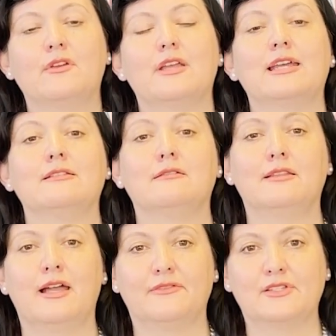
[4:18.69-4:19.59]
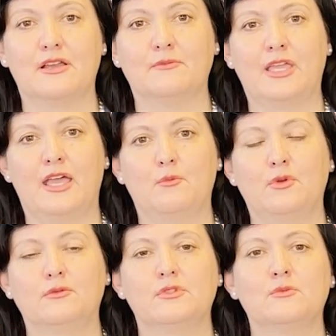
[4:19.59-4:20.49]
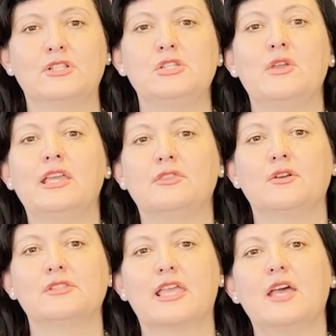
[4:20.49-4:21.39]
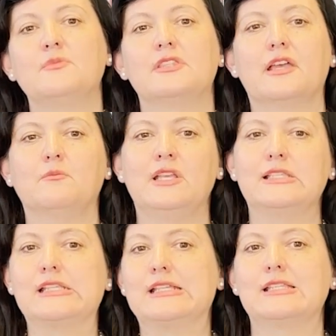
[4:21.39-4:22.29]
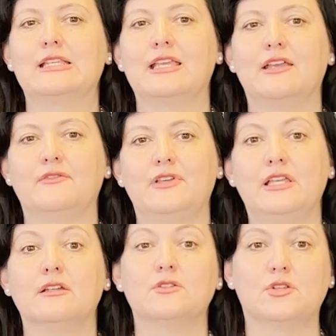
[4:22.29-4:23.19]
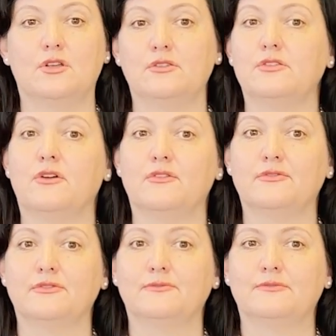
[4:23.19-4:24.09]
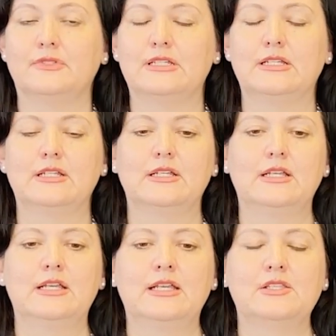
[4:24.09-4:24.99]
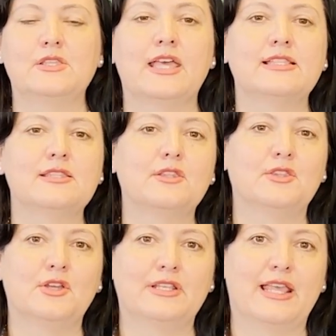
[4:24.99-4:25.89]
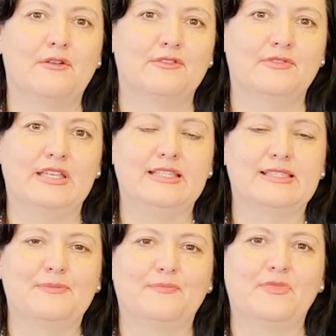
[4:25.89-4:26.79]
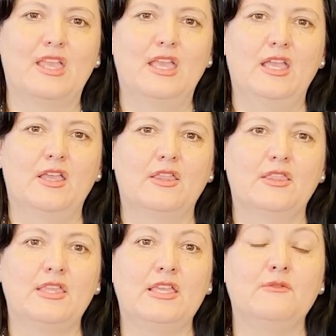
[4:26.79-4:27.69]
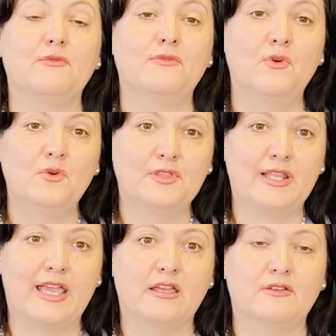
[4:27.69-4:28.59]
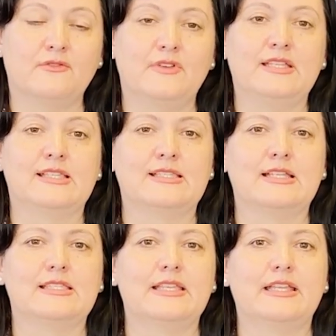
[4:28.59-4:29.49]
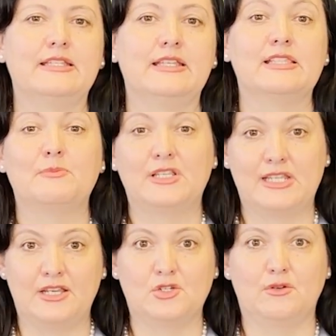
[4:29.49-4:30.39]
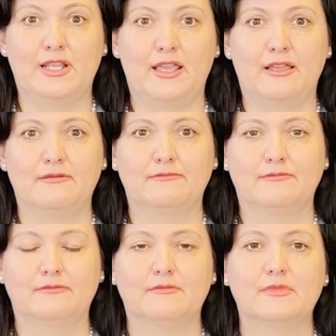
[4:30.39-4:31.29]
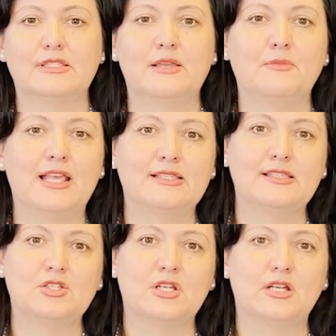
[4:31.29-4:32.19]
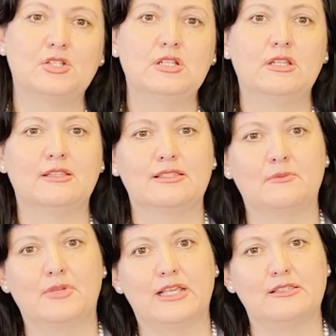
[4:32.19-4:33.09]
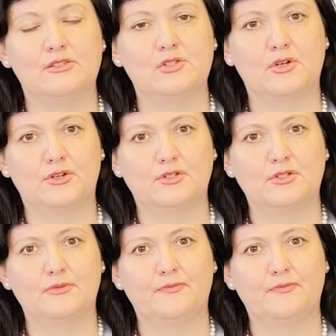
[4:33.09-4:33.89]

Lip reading: and a lifetime cap. So once you hit those caps, that means tested care fee turns off. So that's the 3rd layer of fees. The 4th layer of fees, as I said, is potential layer. Some places charge it and some places don't.